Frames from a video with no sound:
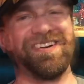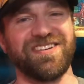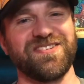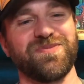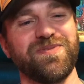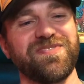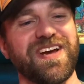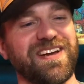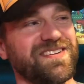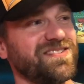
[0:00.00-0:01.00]
right, so we've
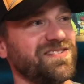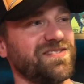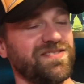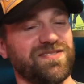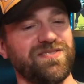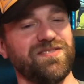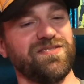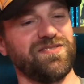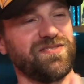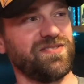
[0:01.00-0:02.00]
got
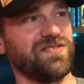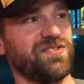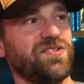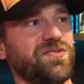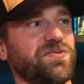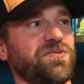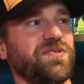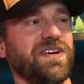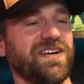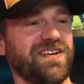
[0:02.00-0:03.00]
two
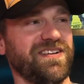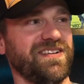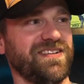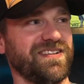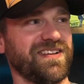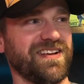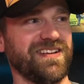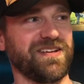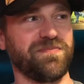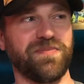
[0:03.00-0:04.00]
uh, kind of
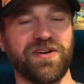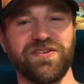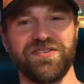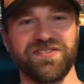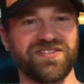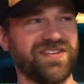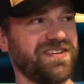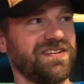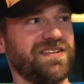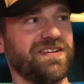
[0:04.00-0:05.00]
like bundles
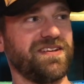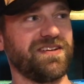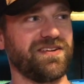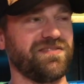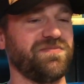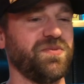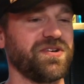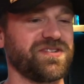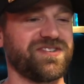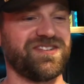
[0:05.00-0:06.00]
of
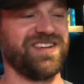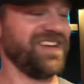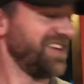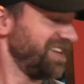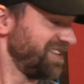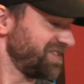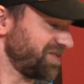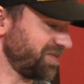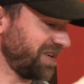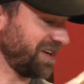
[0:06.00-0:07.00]
books.
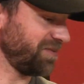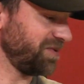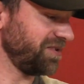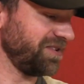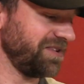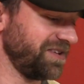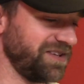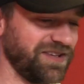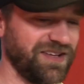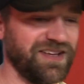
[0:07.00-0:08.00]
So I will
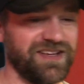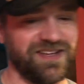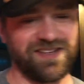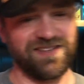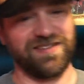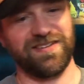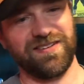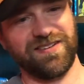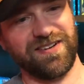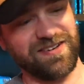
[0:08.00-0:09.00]

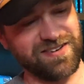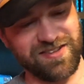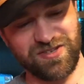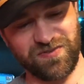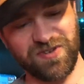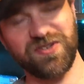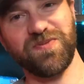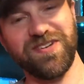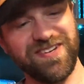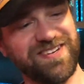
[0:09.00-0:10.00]
cut into this first
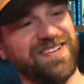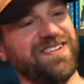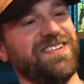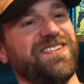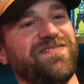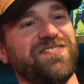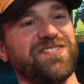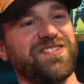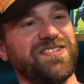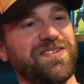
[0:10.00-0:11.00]
one and we'll
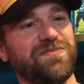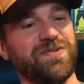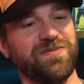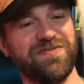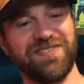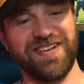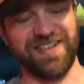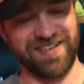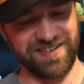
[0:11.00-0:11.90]
see what we've got.